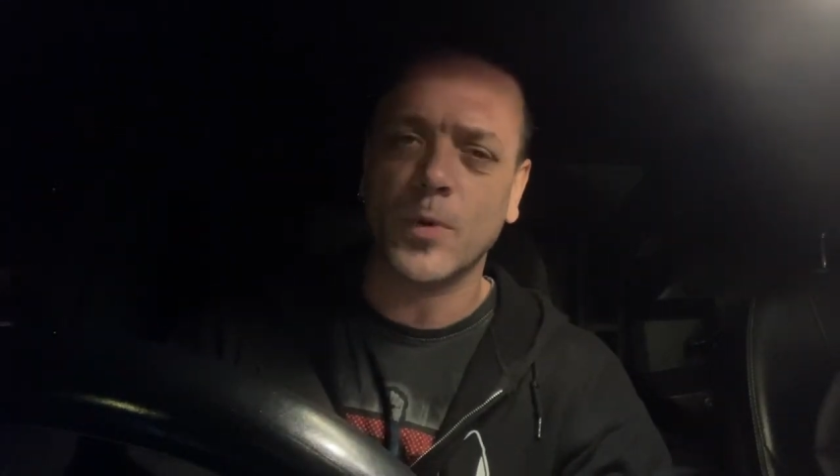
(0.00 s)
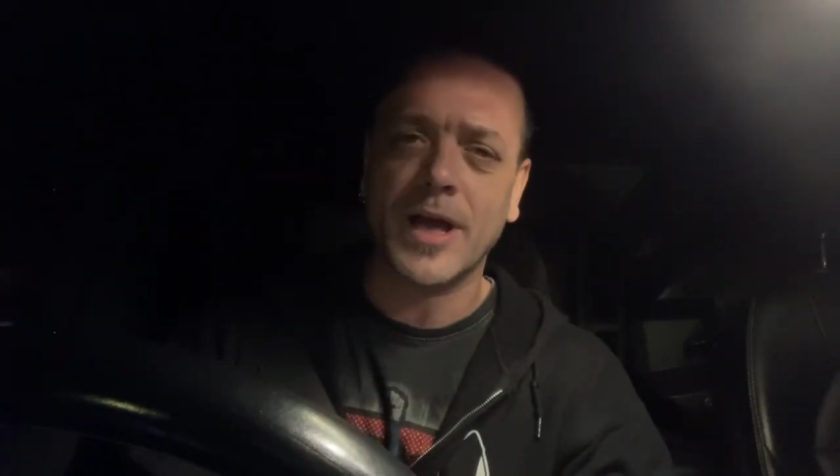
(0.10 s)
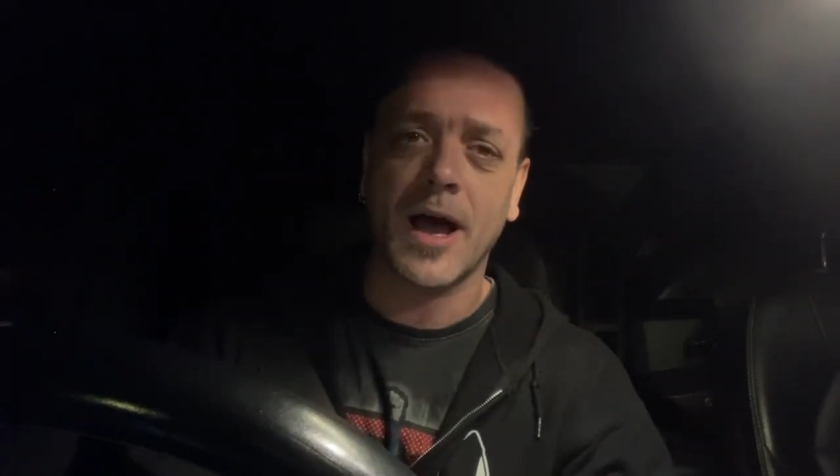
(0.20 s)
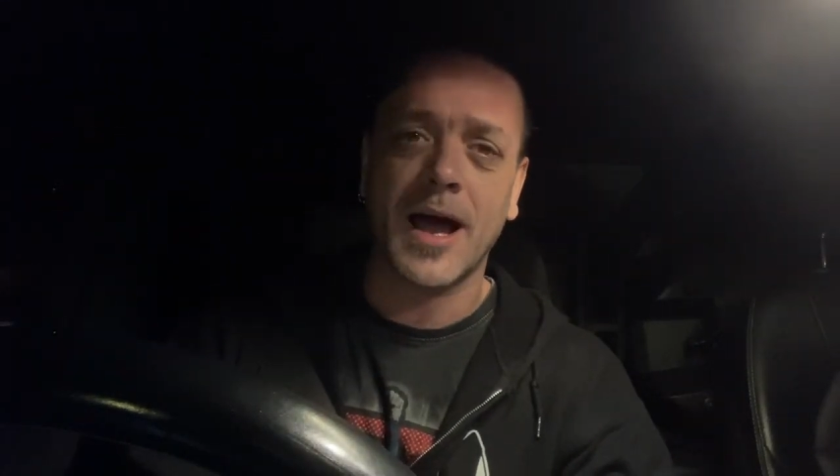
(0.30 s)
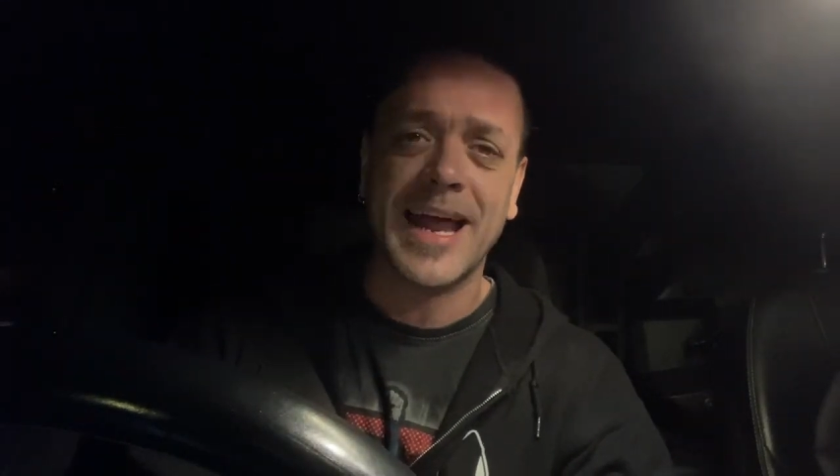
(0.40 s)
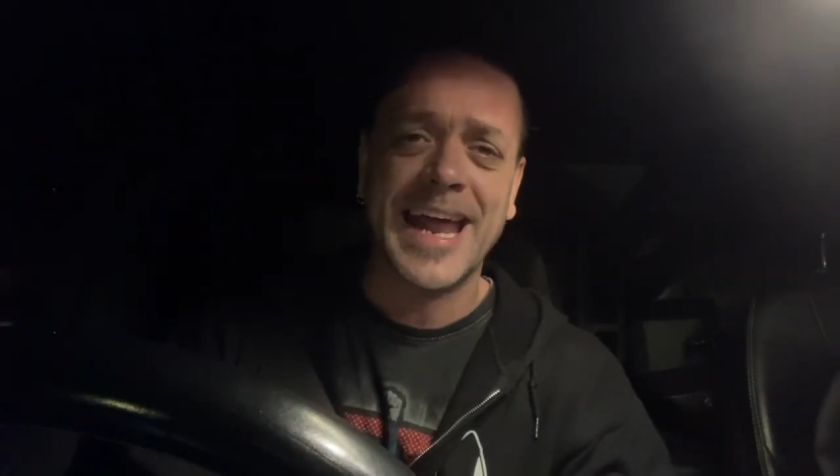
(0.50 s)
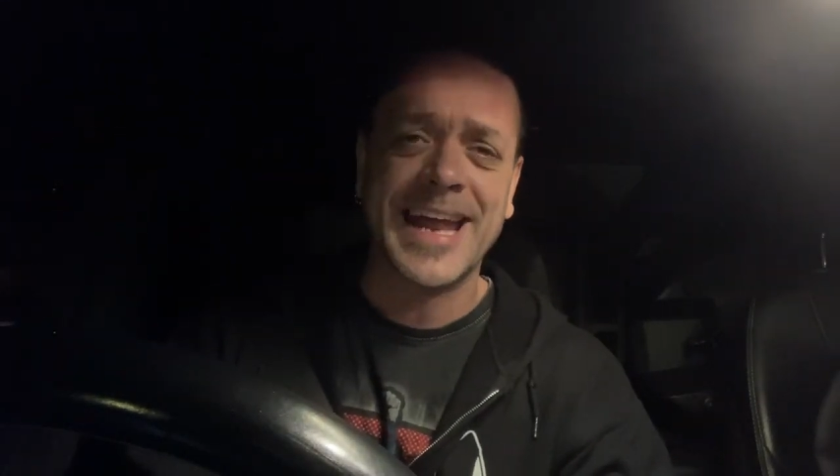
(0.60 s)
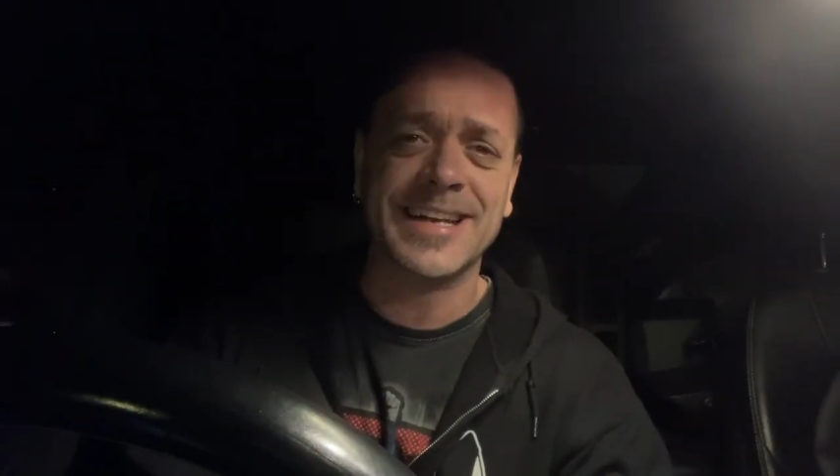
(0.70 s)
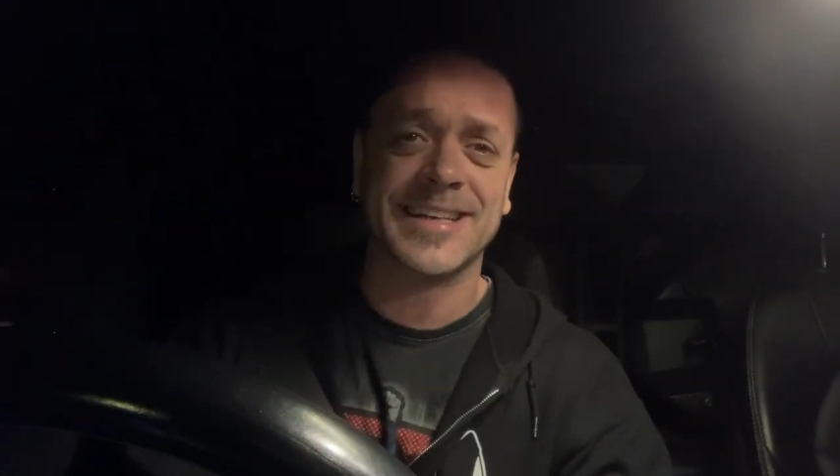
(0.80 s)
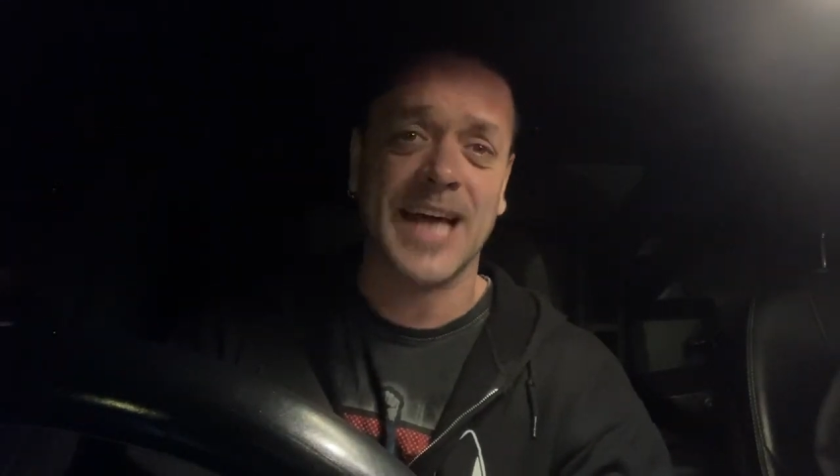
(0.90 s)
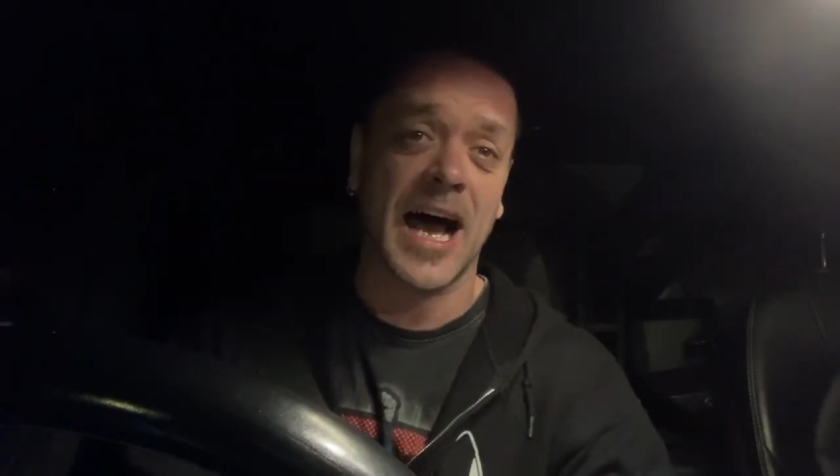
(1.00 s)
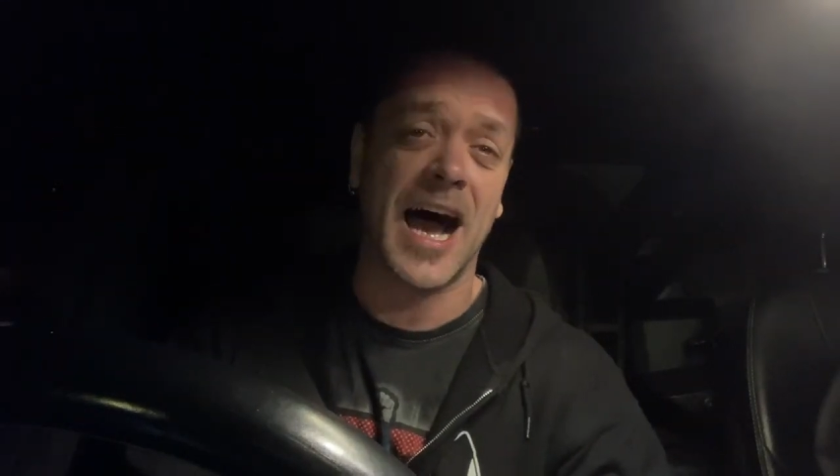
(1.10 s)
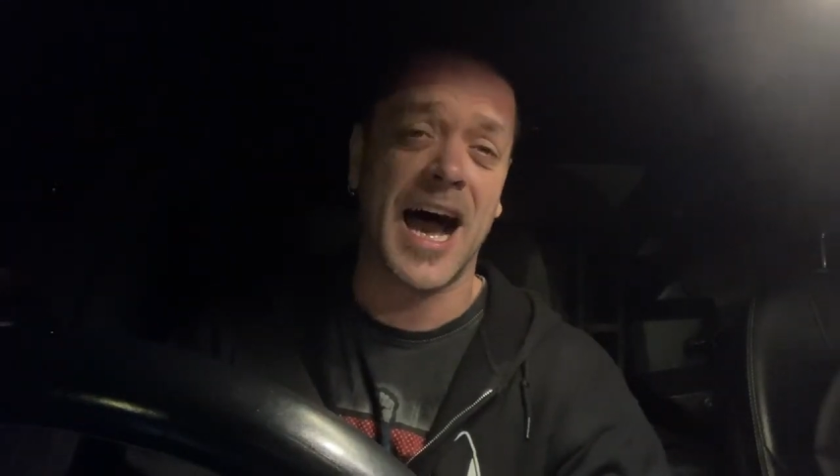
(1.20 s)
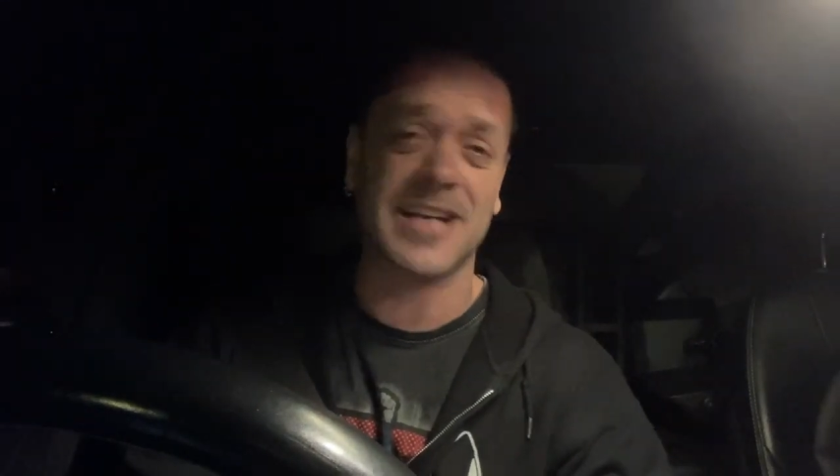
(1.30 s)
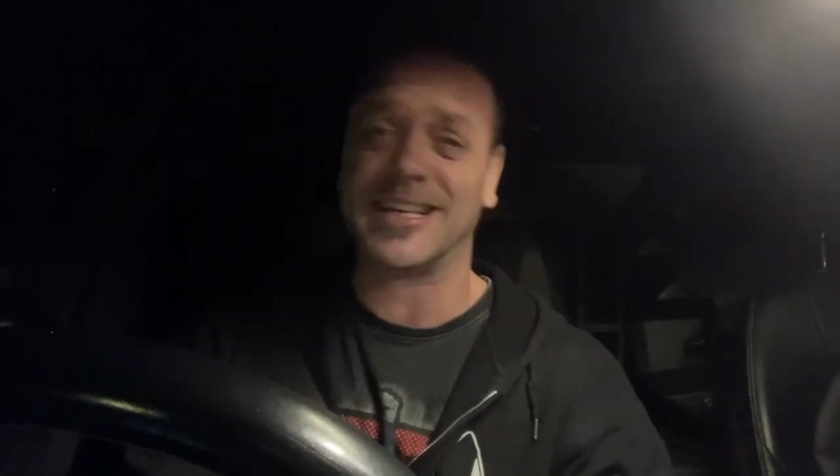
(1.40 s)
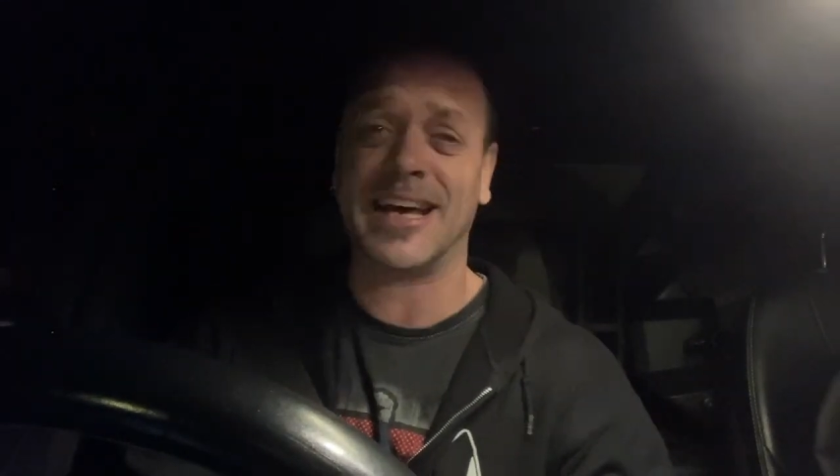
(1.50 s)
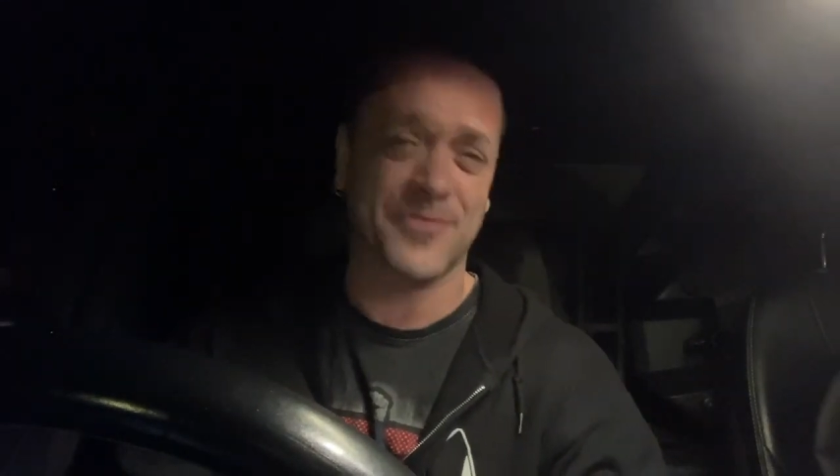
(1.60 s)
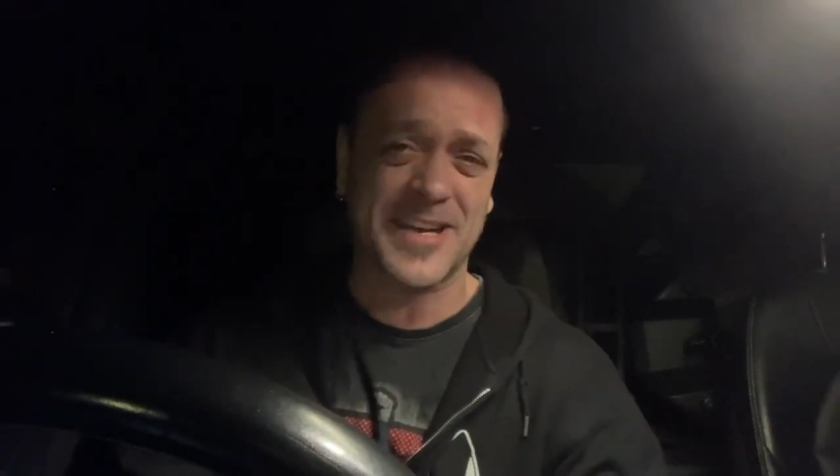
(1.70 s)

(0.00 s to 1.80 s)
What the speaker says: We are in Cardiff